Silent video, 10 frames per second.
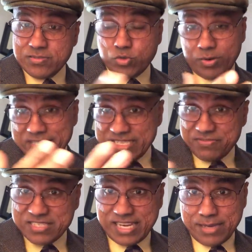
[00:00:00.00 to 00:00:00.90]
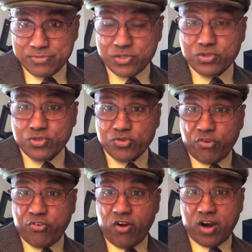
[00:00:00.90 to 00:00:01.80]
27 times so
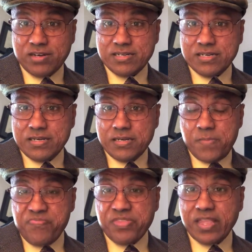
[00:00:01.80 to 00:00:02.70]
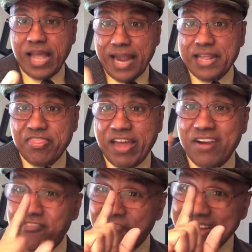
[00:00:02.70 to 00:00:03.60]
far. And in
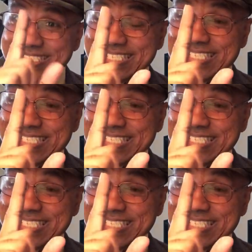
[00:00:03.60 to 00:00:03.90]
that first